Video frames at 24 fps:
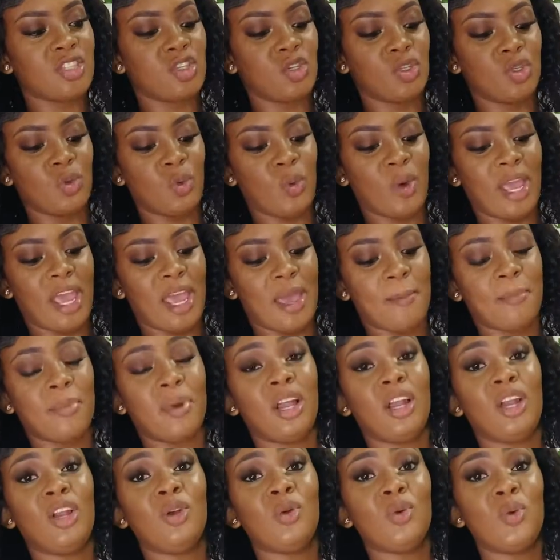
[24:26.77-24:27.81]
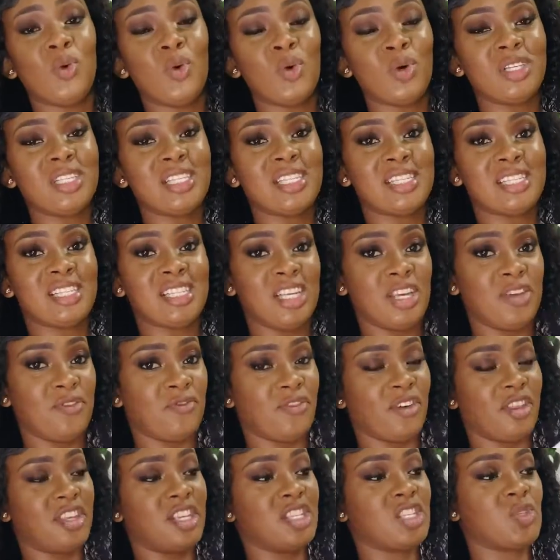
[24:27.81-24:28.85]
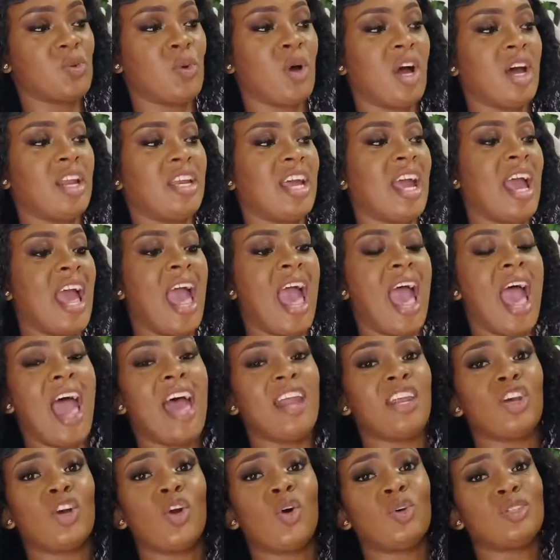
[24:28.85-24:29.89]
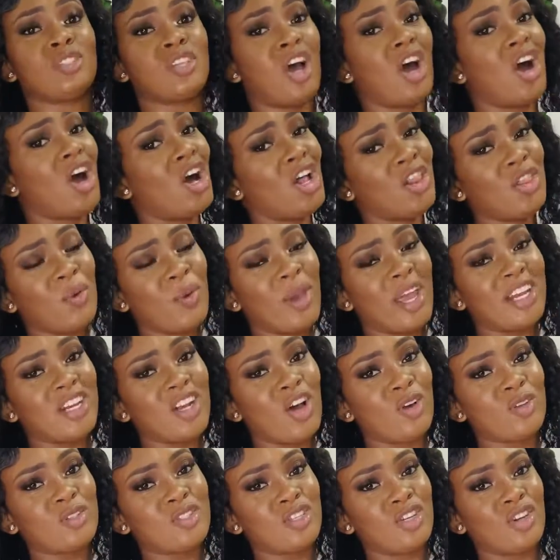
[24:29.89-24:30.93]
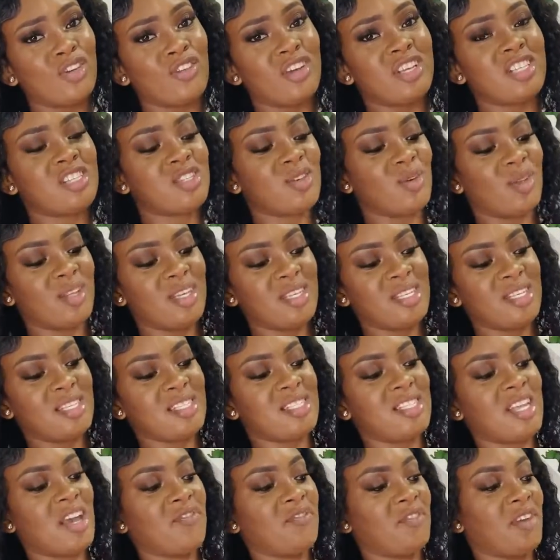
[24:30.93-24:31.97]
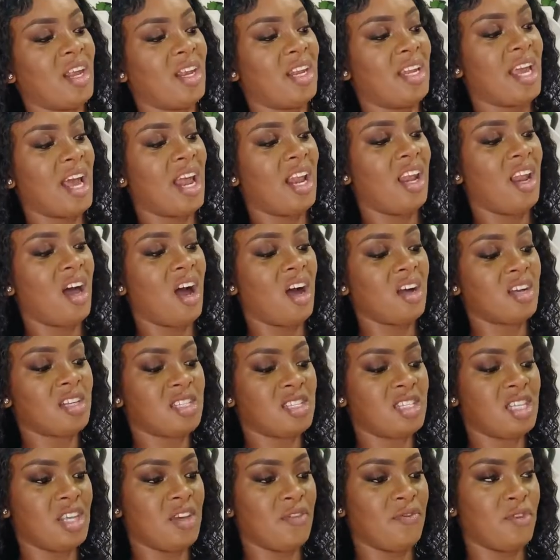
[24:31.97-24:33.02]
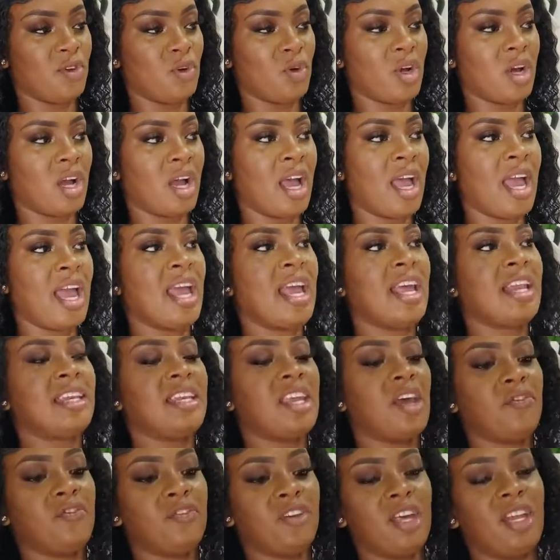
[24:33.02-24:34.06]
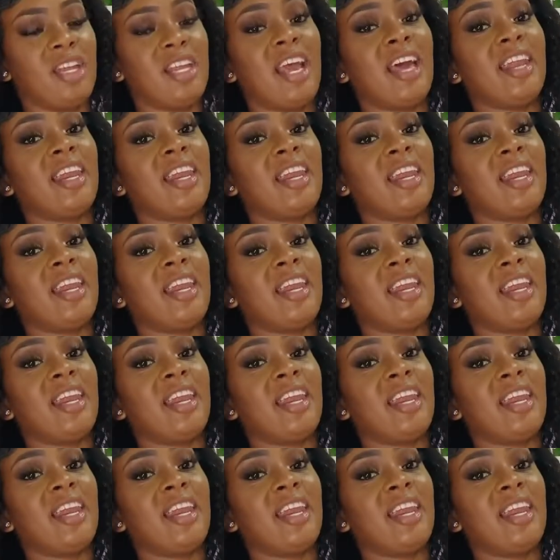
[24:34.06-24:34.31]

to do a balloon sleeve for this one, and it goes all the way down to the wrist. So this is definitely a long sleeve look, definitely a